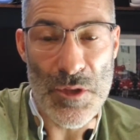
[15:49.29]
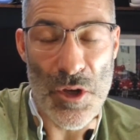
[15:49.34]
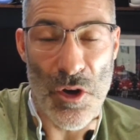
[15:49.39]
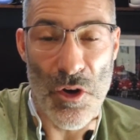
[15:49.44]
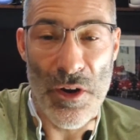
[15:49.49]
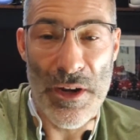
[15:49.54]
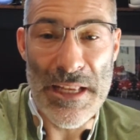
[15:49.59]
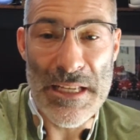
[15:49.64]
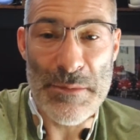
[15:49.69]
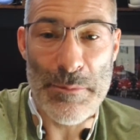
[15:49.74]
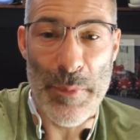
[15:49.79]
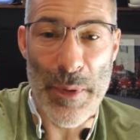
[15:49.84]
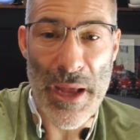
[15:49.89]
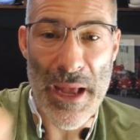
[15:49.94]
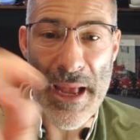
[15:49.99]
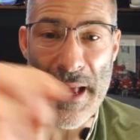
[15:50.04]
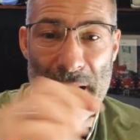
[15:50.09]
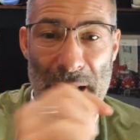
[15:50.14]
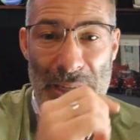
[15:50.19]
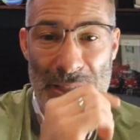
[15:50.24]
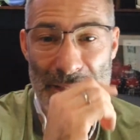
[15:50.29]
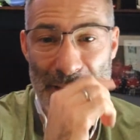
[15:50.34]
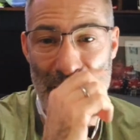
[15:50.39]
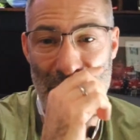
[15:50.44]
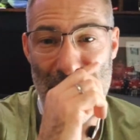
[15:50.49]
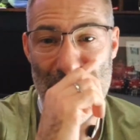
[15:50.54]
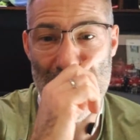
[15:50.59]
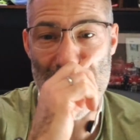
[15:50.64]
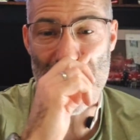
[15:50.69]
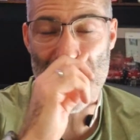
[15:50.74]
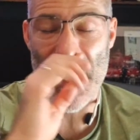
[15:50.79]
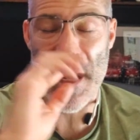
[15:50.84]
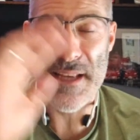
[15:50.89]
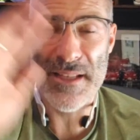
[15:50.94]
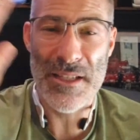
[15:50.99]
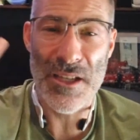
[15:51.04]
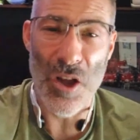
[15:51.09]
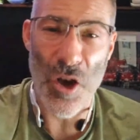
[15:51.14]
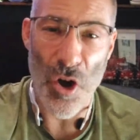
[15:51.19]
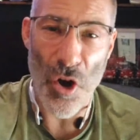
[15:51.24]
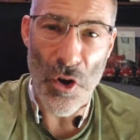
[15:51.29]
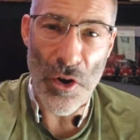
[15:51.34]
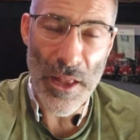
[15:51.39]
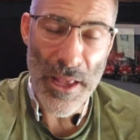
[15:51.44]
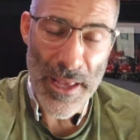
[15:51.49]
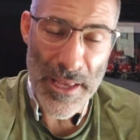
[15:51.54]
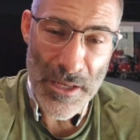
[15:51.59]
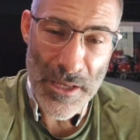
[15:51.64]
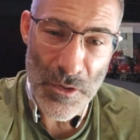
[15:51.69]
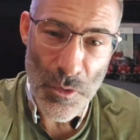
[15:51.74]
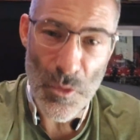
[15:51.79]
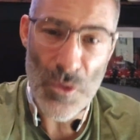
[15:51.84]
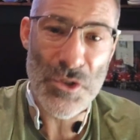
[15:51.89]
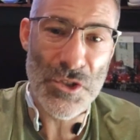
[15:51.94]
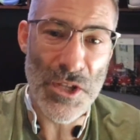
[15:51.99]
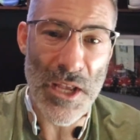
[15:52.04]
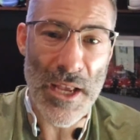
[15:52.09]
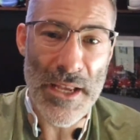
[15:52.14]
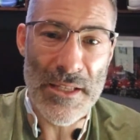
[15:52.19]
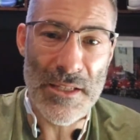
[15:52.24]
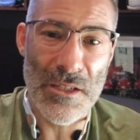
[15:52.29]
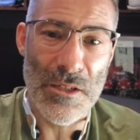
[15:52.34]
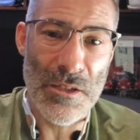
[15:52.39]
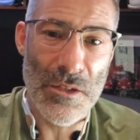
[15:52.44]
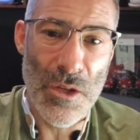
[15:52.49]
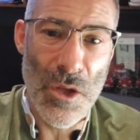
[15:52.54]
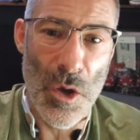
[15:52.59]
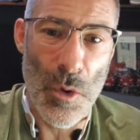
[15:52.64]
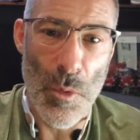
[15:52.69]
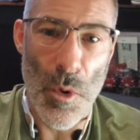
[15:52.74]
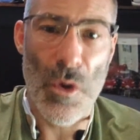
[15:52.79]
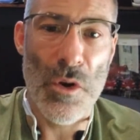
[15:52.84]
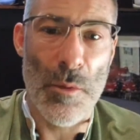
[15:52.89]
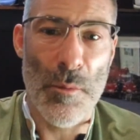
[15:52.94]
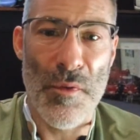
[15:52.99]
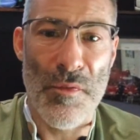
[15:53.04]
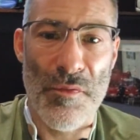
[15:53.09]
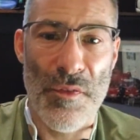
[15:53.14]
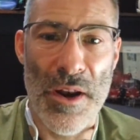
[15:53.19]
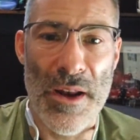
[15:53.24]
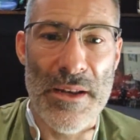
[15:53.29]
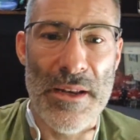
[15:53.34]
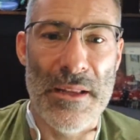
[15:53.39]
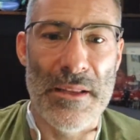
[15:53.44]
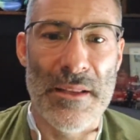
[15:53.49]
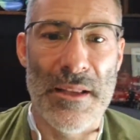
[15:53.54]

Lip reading: Ollie's back, saying Satan. Ollie or Satan, welcome, my friend.